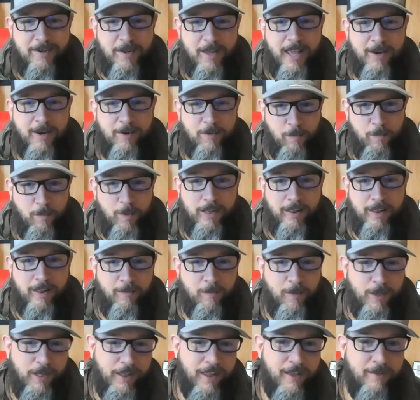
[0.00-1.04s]
And
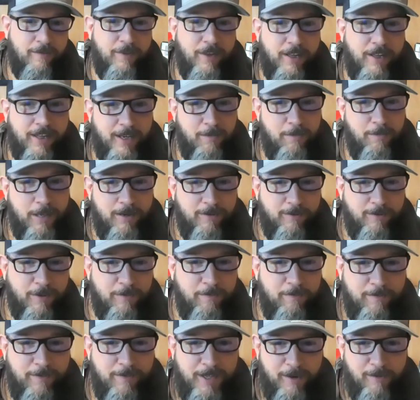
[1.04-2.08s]
we love the little bit of
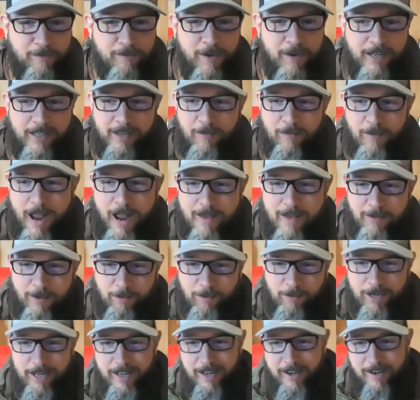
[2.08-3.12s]
com- friendly
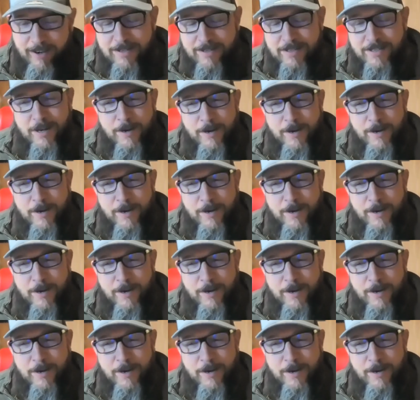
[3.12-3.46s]
rivalry here.